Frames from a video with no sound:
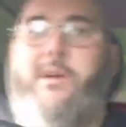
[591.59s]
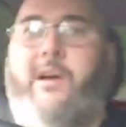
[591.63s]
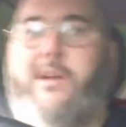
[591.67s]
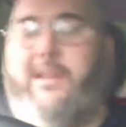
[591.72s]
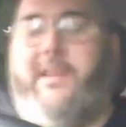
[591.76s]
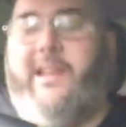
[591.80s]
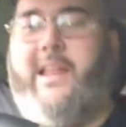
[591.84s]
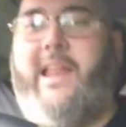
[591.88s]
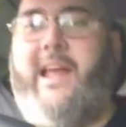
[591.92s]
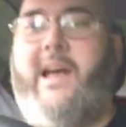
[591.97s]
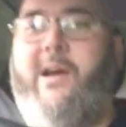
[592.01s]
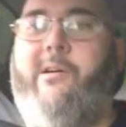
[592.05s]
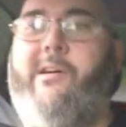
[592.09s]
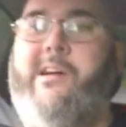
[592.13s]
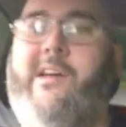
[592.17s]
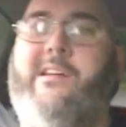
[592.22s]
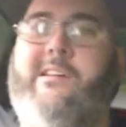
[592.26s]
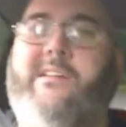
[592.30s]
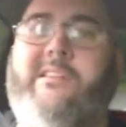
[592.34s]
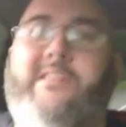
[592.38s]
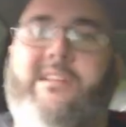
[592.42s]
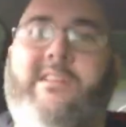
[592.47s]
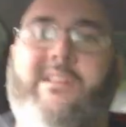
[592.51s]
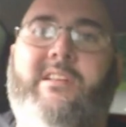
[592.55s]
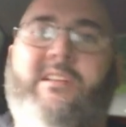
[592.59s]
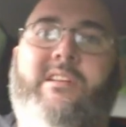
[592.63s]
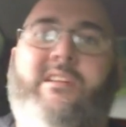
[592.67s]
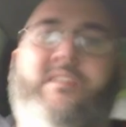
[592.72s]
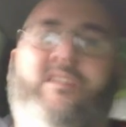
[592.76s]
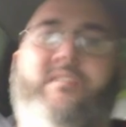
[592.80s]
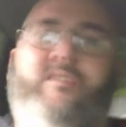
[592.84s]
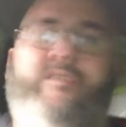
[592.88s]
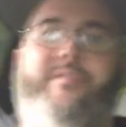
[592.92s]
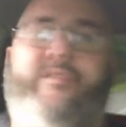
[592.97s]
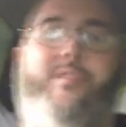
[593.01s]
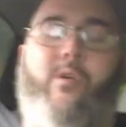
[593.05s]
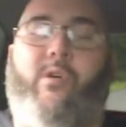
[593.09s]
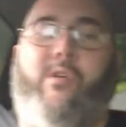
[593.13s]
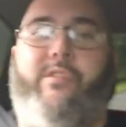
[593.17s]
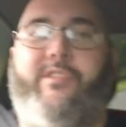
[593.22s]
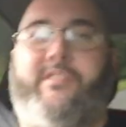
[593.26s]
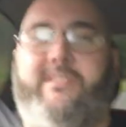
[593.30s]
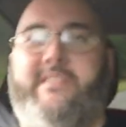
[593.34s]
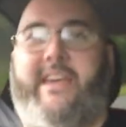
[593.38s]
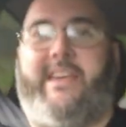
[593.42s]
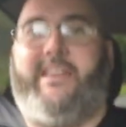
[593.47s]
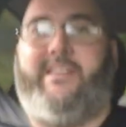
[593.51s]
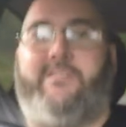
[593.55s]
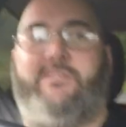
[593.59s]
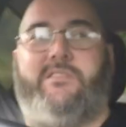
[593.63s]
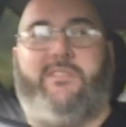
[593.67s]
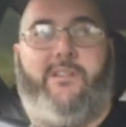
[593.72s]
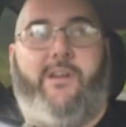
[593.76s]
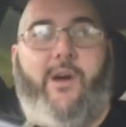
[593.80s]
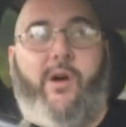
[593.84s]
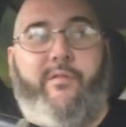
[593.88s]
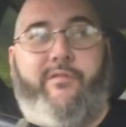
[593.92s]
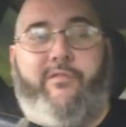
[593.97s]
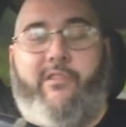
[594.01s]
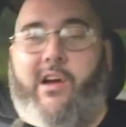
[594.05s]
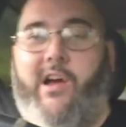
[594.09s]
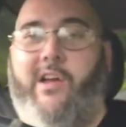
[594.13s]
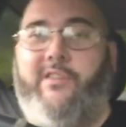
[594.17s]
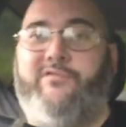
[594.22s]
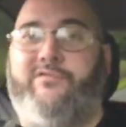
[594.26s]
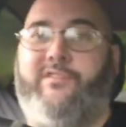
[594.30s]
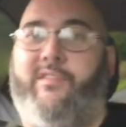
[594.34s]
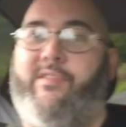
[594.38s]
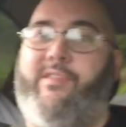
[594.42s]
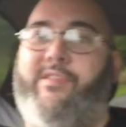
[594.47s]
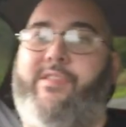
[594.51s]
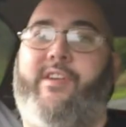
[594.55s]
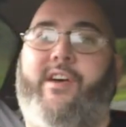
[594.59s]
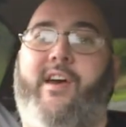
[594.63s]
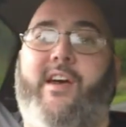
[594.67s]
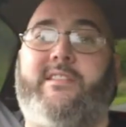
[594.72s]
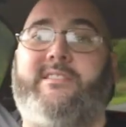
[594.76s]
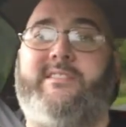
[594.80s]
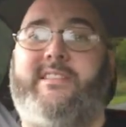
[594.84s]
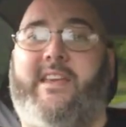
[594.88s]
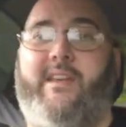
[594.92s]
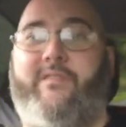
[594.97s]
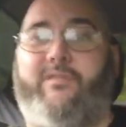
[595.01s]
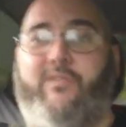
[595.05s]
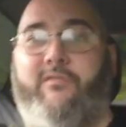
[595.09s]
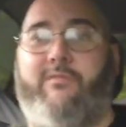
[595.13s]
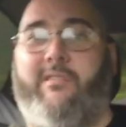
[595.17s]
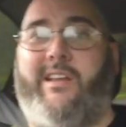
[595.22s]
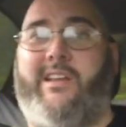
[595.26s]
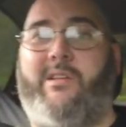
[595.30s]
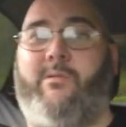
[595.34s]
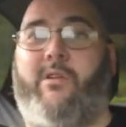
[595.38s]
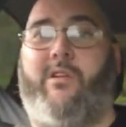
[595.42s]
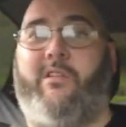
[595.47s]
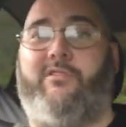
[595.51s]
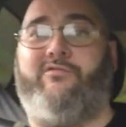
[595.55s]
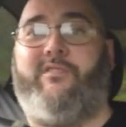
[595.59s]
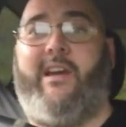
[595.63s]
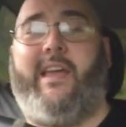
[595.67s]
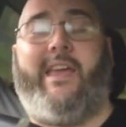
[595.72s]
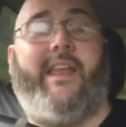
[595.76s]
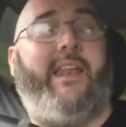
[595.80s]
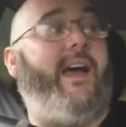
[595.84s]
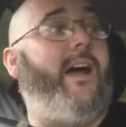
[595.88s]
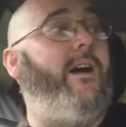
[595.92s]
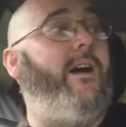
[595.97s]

mile an hour. Fourth will take you to over 130 if you really want to drag it